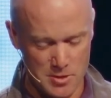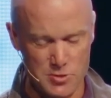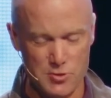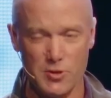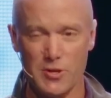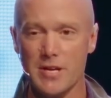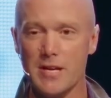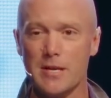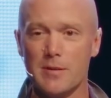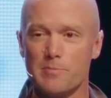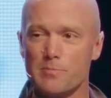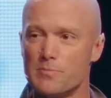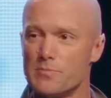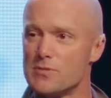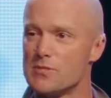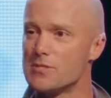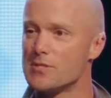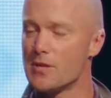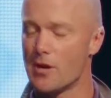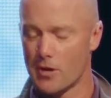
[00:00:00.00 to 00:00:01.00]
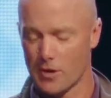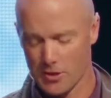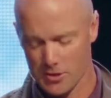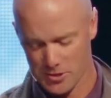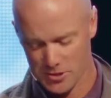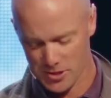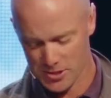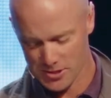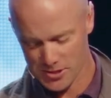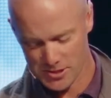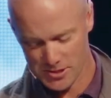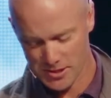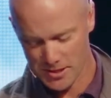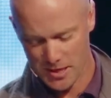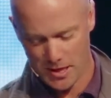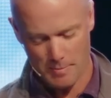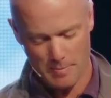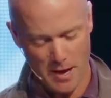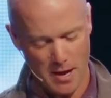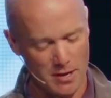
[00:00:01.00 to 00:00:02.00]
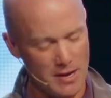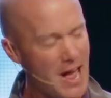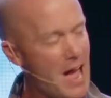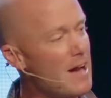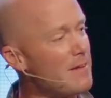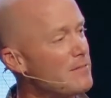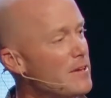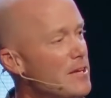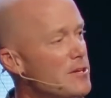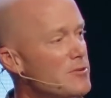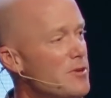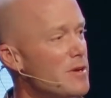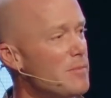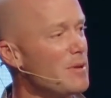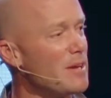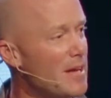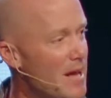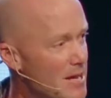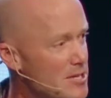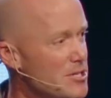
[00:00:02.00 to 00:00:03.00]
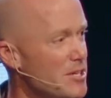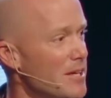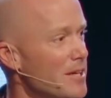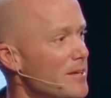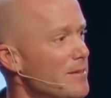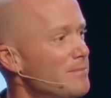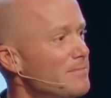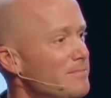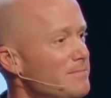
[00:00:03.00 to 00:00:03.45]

Dreams aren't just about having a dream and catching it.